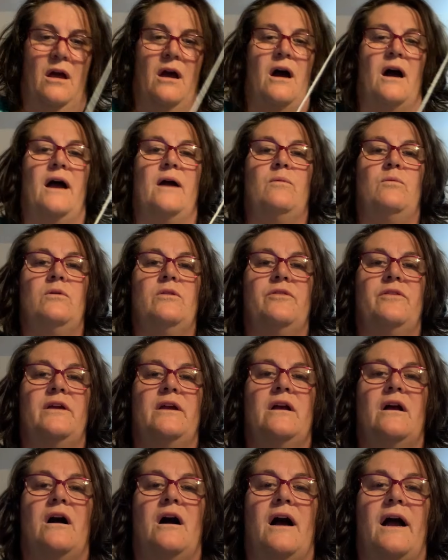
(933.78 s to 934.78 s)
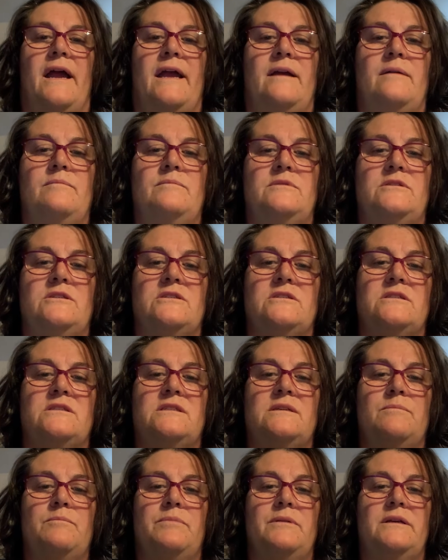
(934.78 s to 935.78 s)
I will think I am just
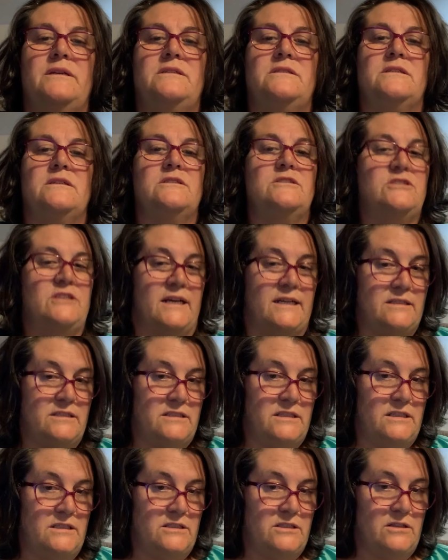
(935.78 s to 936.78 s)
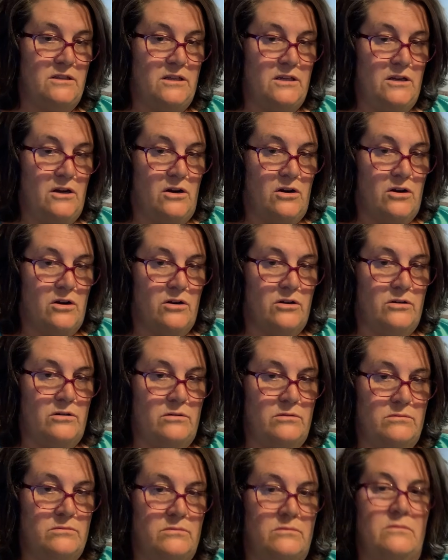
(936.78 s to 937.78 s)
simply suggesting to the yarn
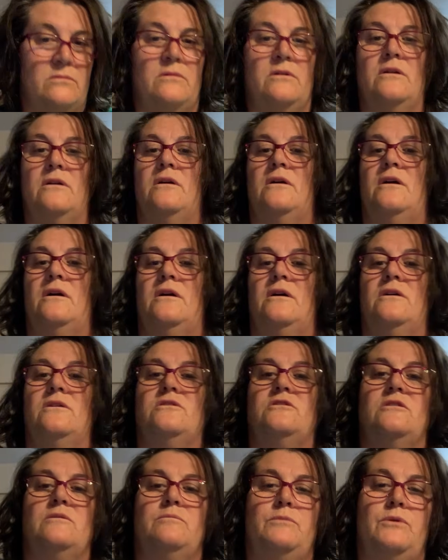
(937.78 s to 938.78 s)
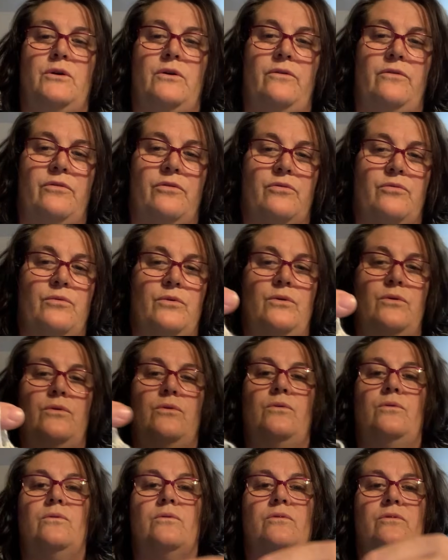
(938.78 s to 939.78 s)
to move
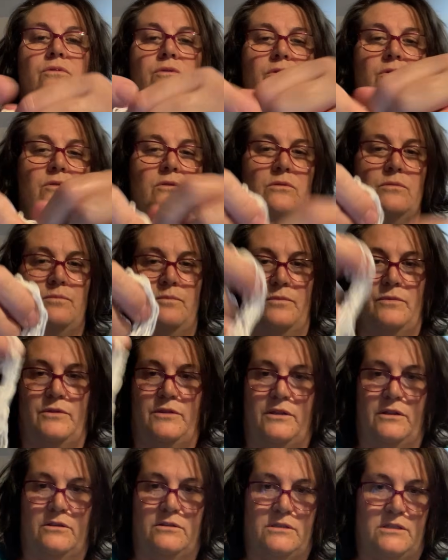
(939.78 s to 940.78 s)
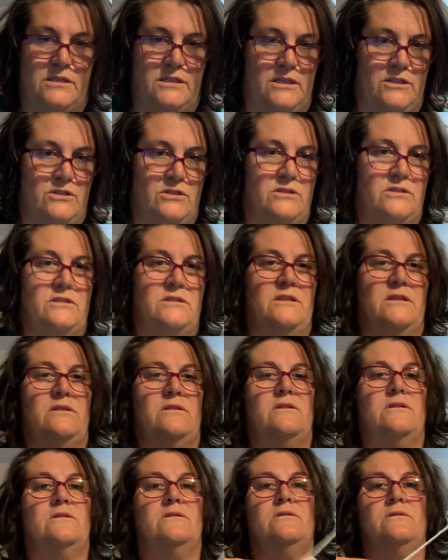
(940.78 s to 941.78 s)
through the stitches
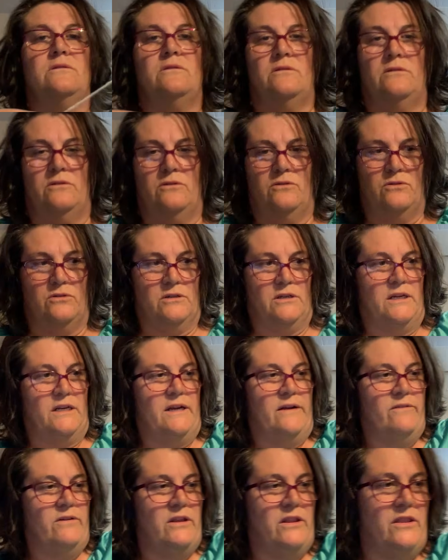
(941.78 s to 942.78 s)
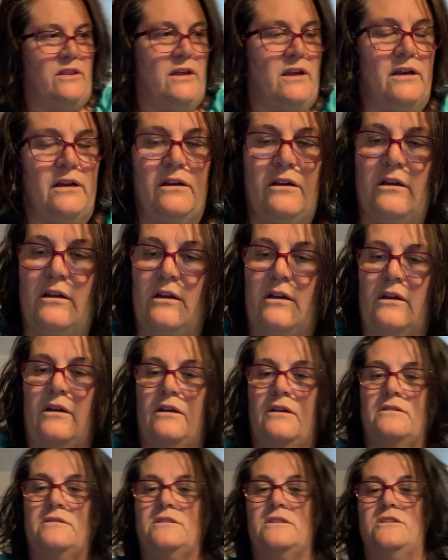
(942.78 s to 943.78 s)
and the hook and everything.
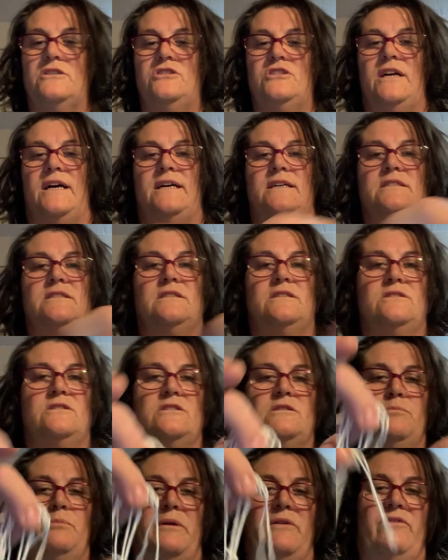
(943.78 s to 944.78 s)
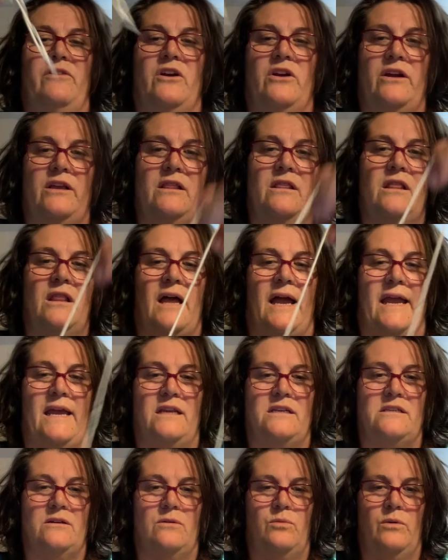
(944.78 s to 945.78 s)
Suggest and just be very
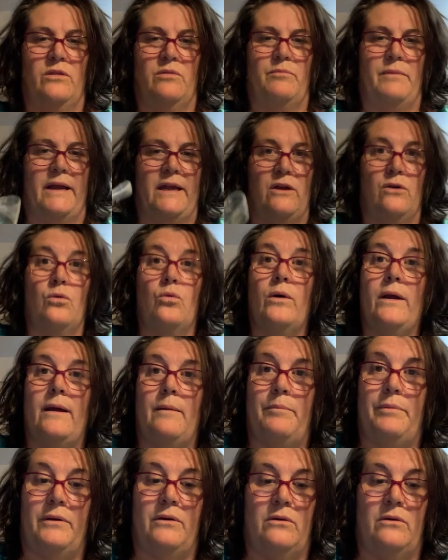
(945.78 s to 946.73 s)
light with my grip.